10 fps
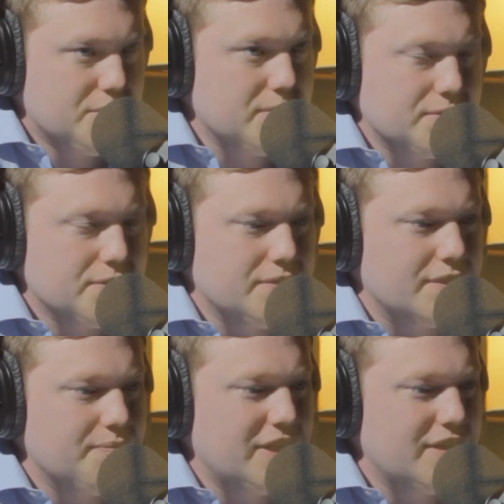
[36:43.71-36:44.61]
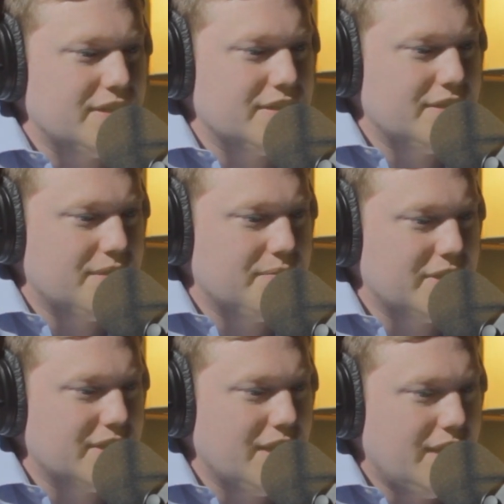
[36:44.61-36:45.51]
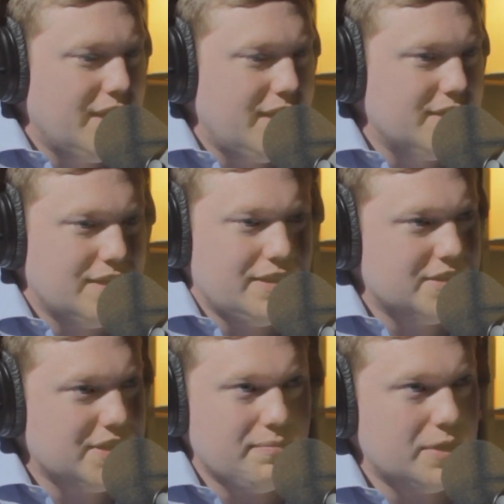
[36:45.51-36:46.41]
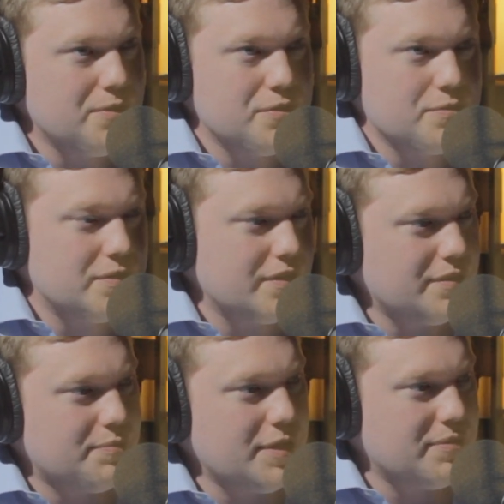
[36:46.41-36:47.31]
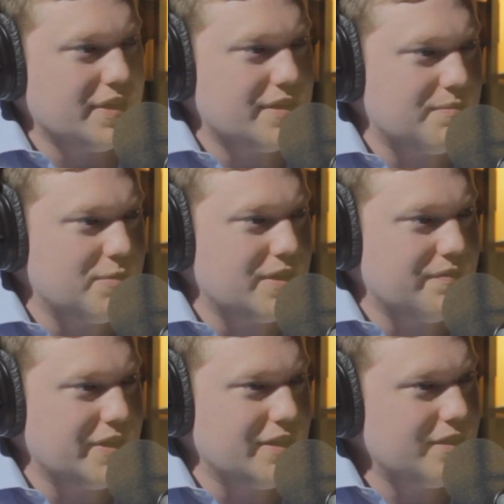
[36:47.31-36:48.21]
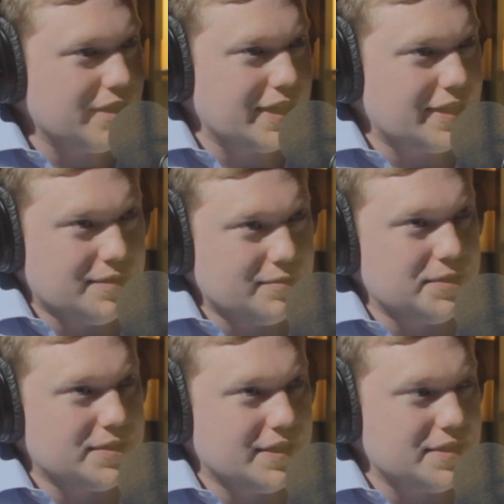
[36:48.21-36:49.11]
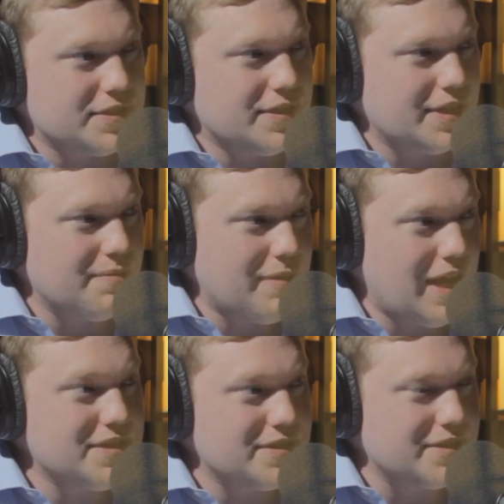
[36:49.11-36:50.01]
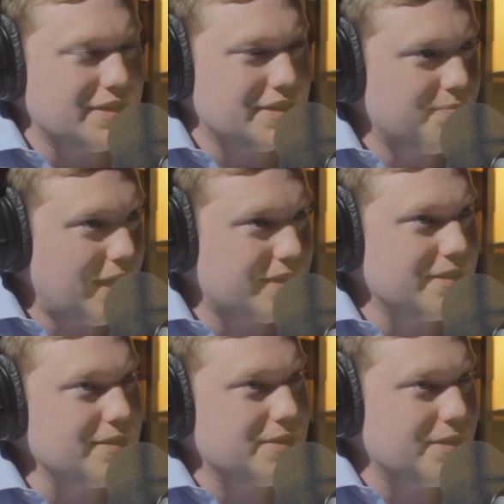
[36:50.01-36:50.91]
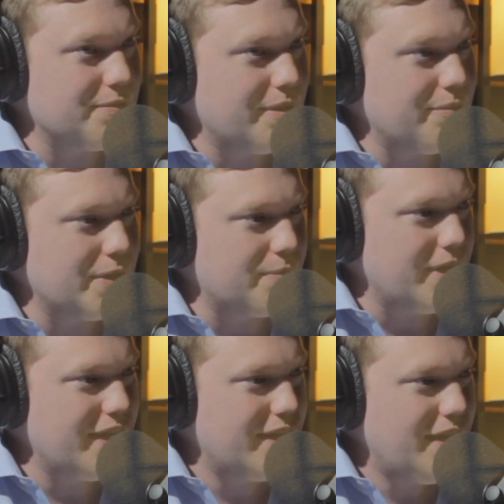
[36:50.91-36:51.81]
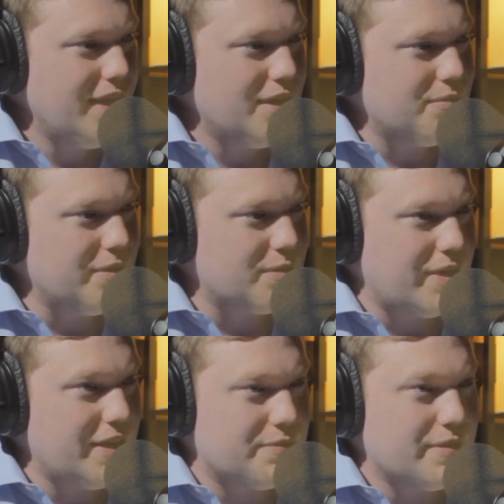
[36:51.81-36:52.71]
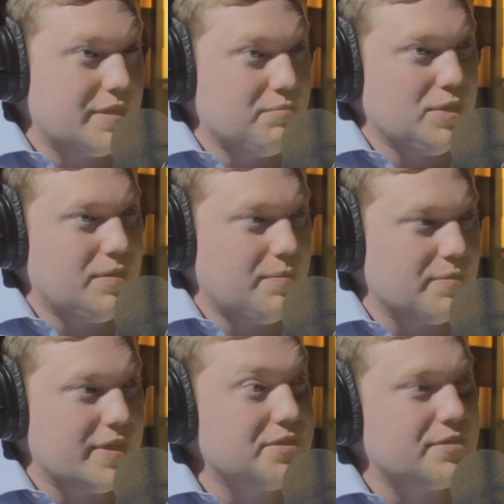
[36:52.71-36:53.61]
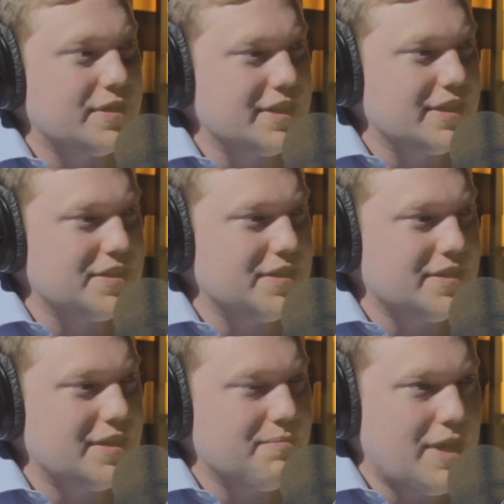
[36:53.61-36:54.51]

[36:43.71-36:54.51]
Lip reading: Sure. I mean, and the same goes with people that are brought over here. Like when you saw the Saudi ambassador, back to Saudi Arabia and Iran, when Iran threatened to blow up the restaurant that the Saudi